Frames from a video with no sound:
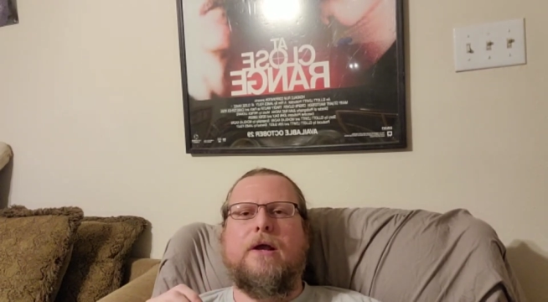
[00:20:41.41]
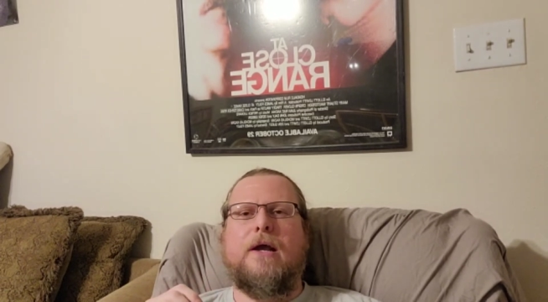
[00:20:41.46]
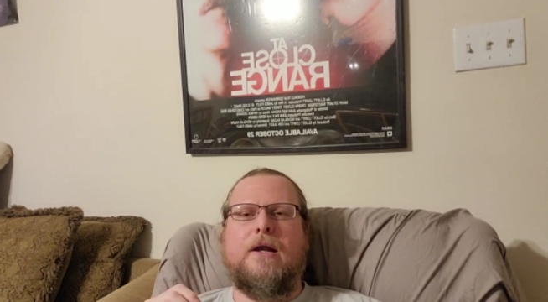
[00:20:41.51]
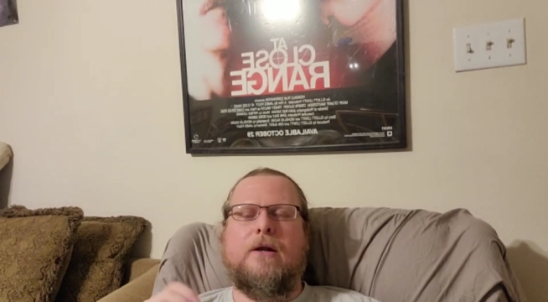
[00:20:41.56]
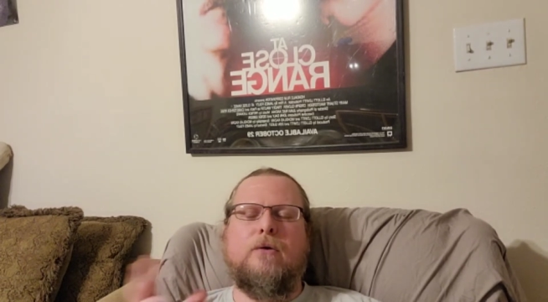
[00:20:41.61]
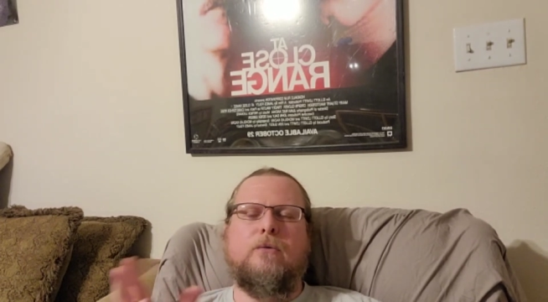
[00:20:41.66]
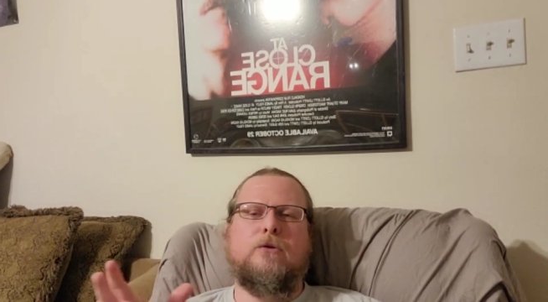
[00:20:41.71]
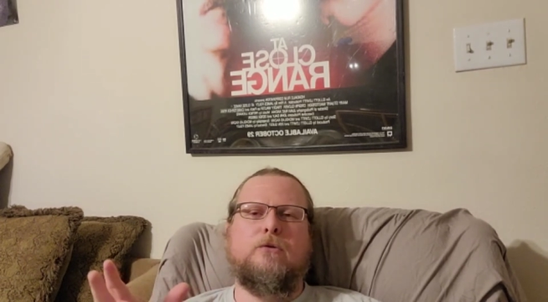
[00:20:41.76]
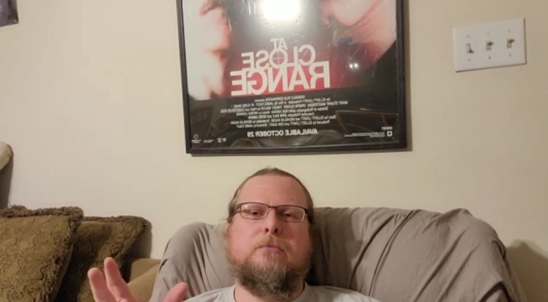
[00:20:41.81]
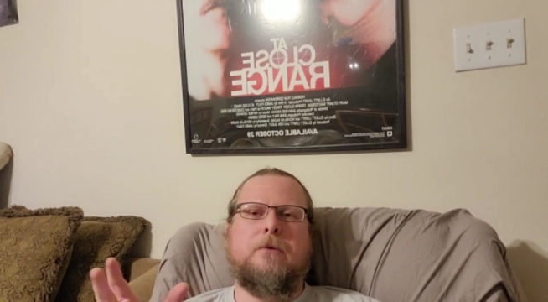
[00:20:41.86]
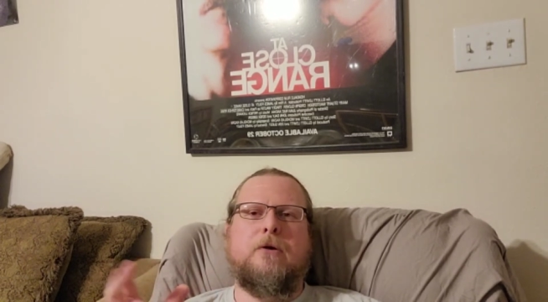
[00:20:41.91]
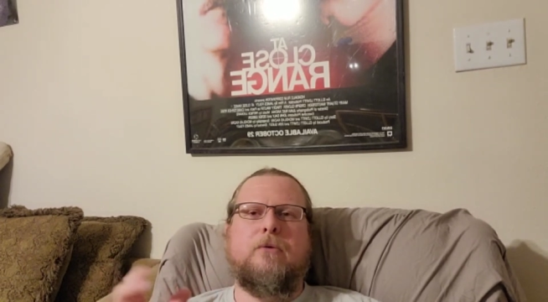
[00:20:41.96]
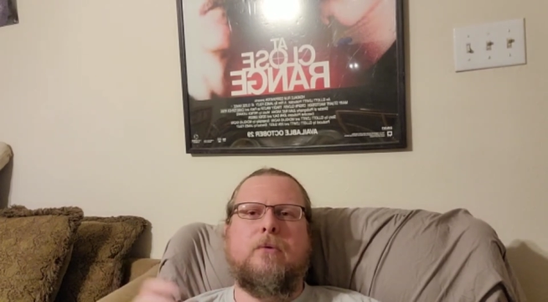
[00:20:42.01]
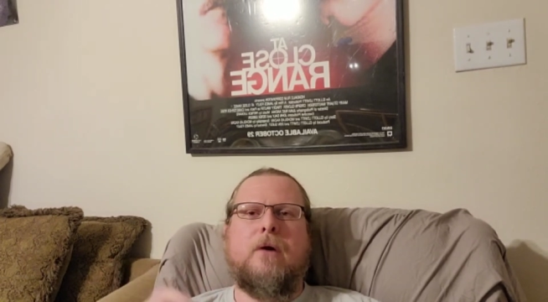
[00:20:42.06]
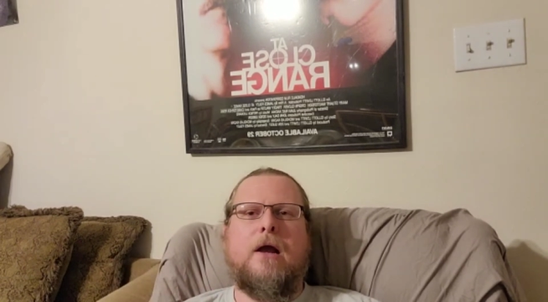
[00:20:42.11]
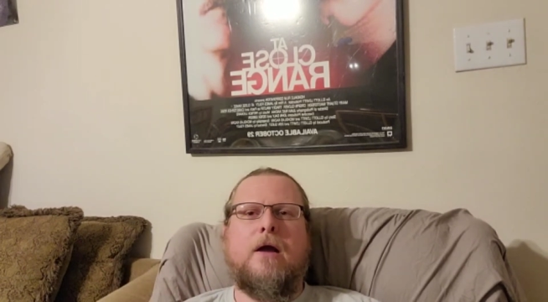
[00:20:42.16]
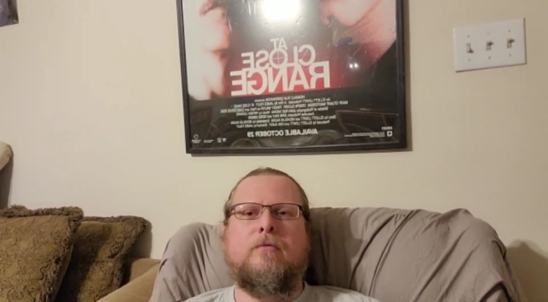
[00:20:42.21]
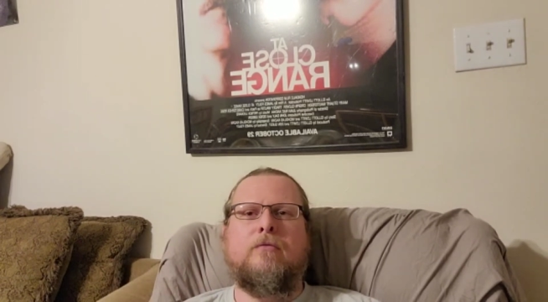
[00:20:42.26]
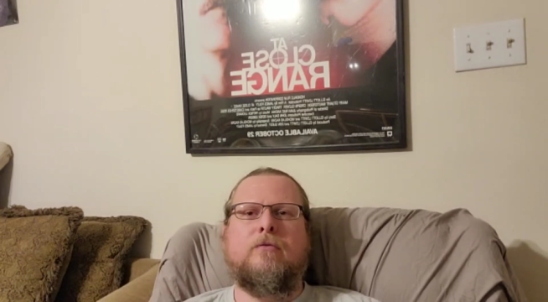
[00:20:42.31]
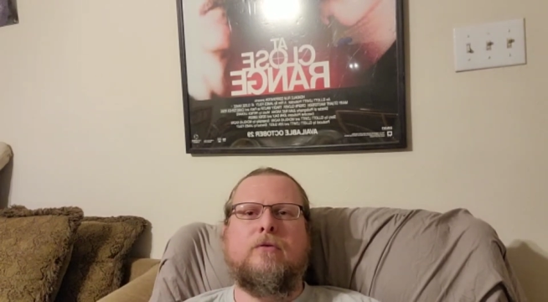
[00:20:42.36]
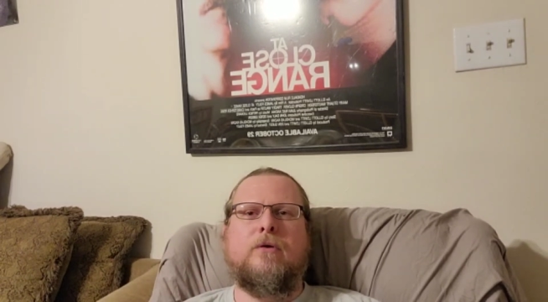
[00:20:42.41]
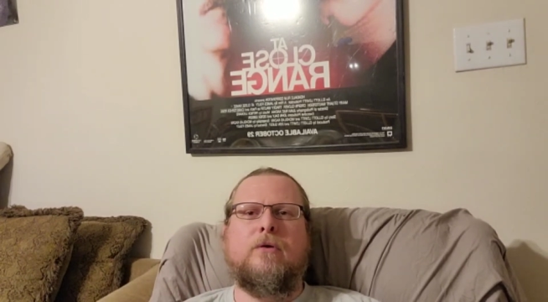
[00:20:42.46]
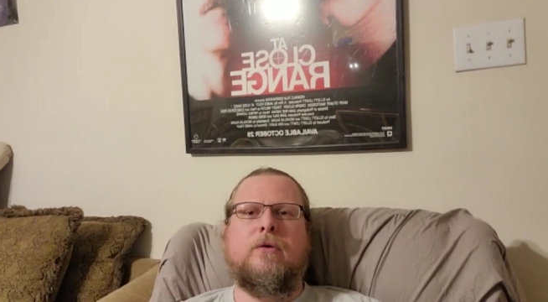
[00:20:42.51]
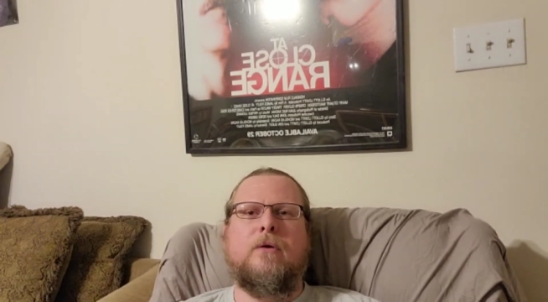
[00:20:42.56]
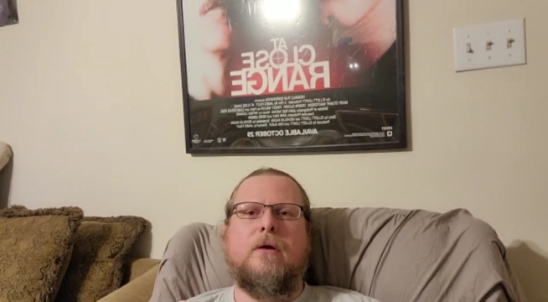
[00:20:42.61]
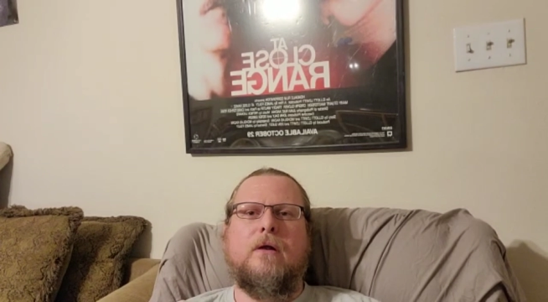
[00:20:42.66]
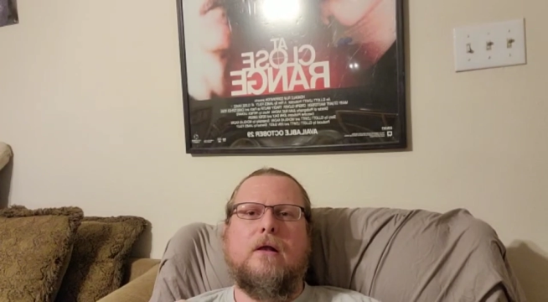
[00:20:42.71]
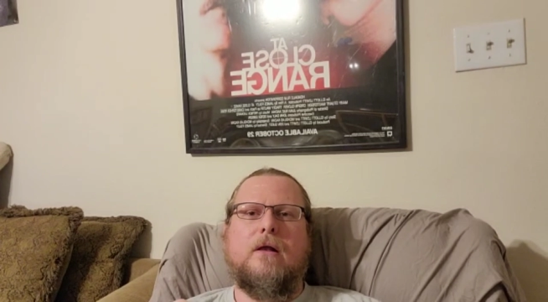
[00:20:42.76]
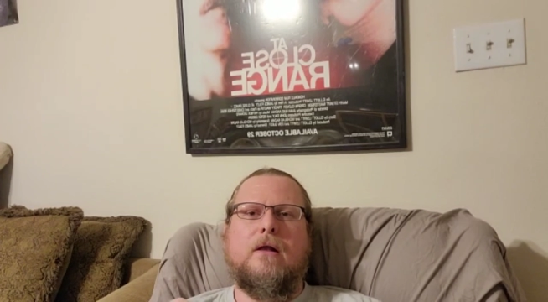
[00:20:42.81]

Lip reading: I know it's been around for